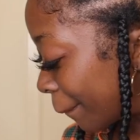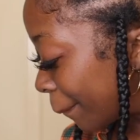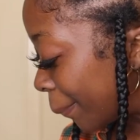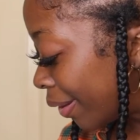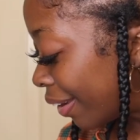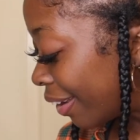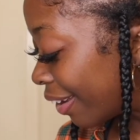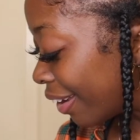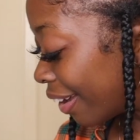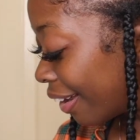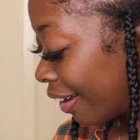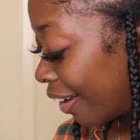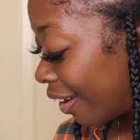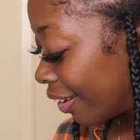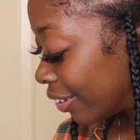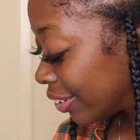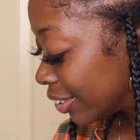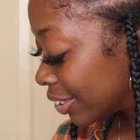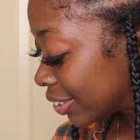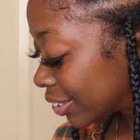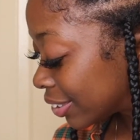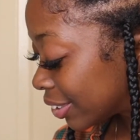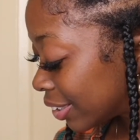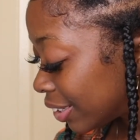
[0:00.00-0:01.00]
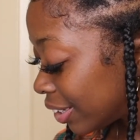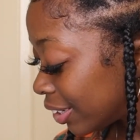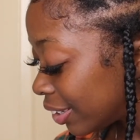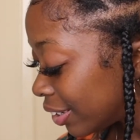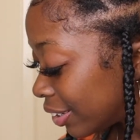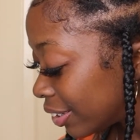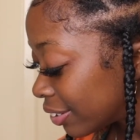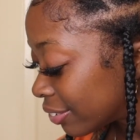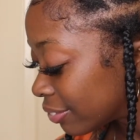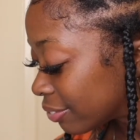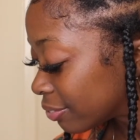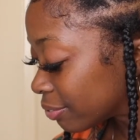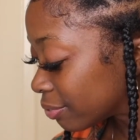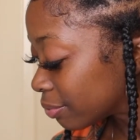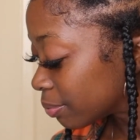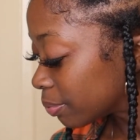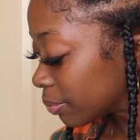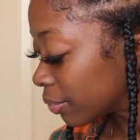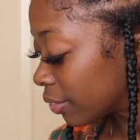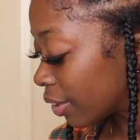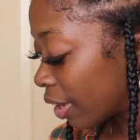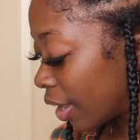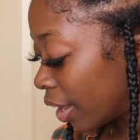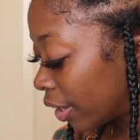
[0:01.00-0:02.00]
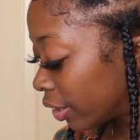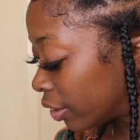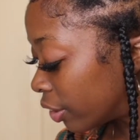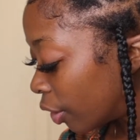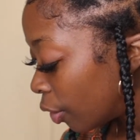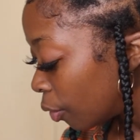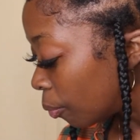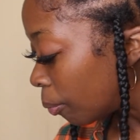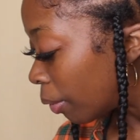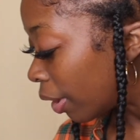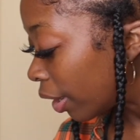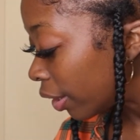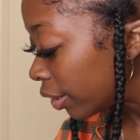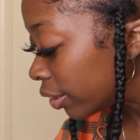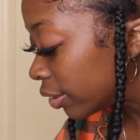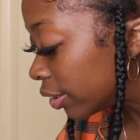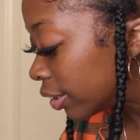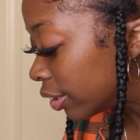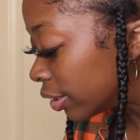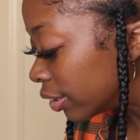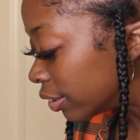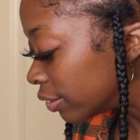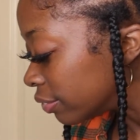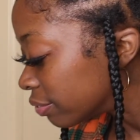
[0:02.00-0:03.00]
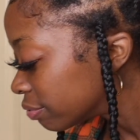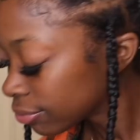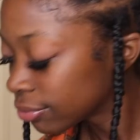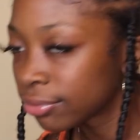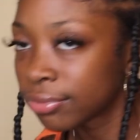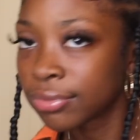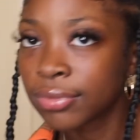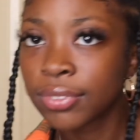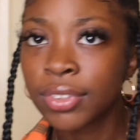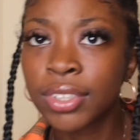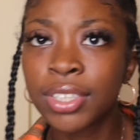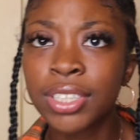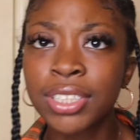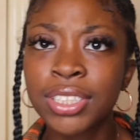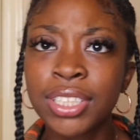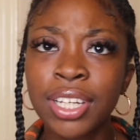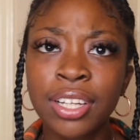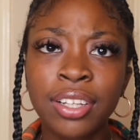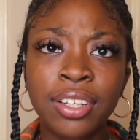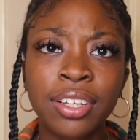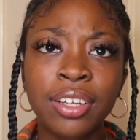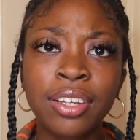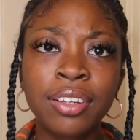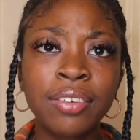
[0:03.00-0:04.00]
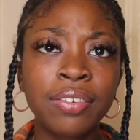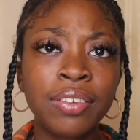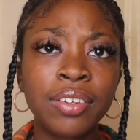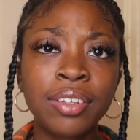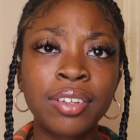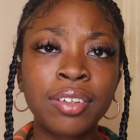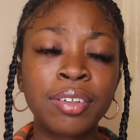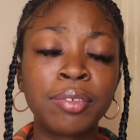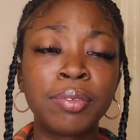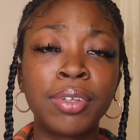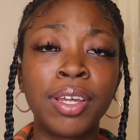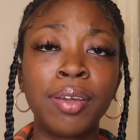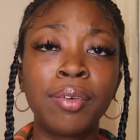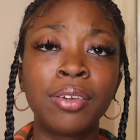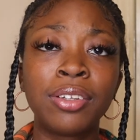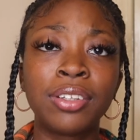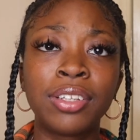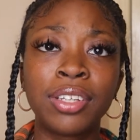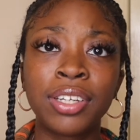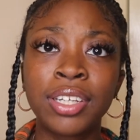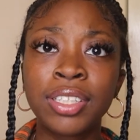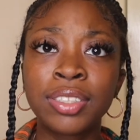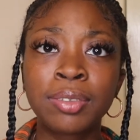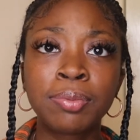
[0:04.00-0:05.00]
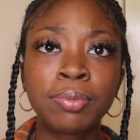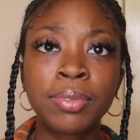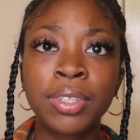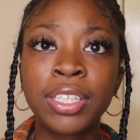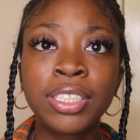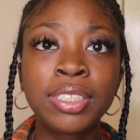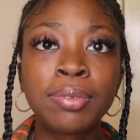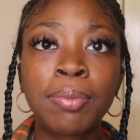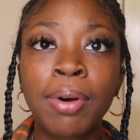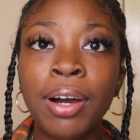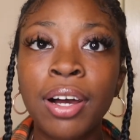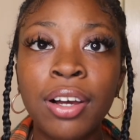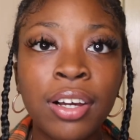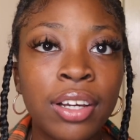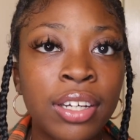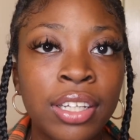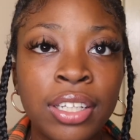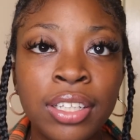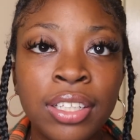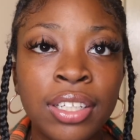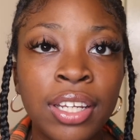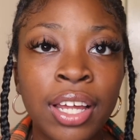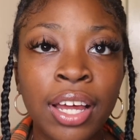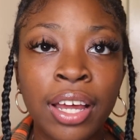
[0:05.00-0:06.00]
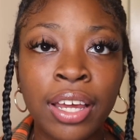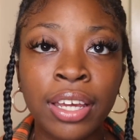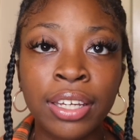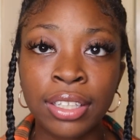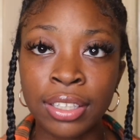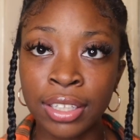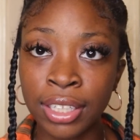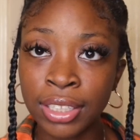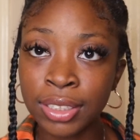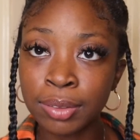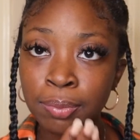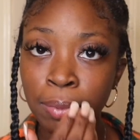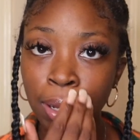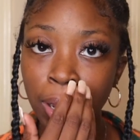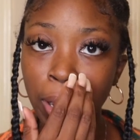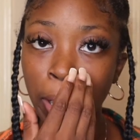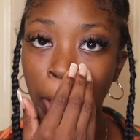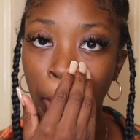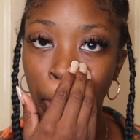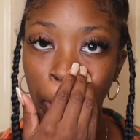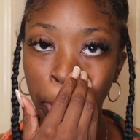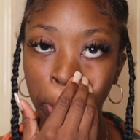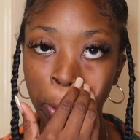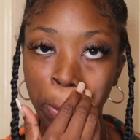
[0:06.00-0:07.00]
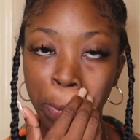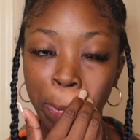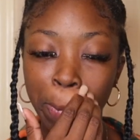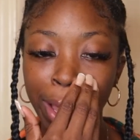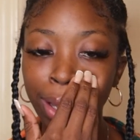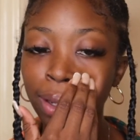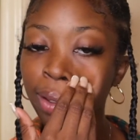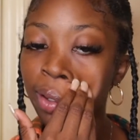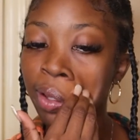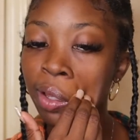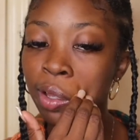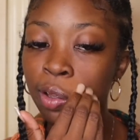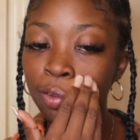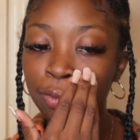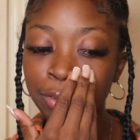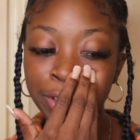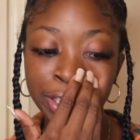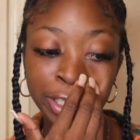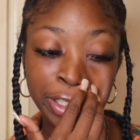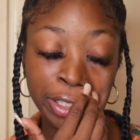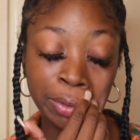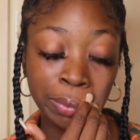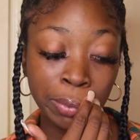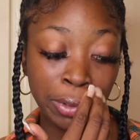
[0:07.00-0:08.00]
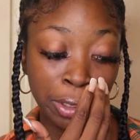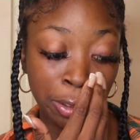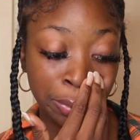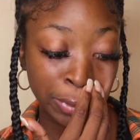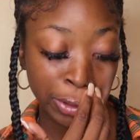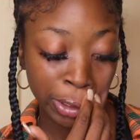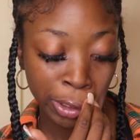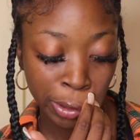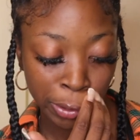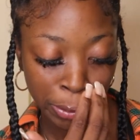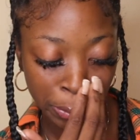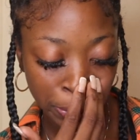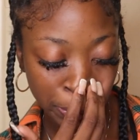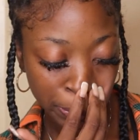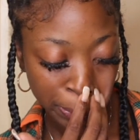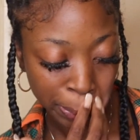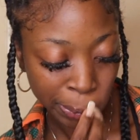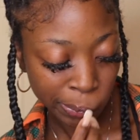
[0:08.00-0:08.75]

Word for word: But honestly, I don't mind it. Cause I love him. He's mine. Like, that's mine. I love being a mama though.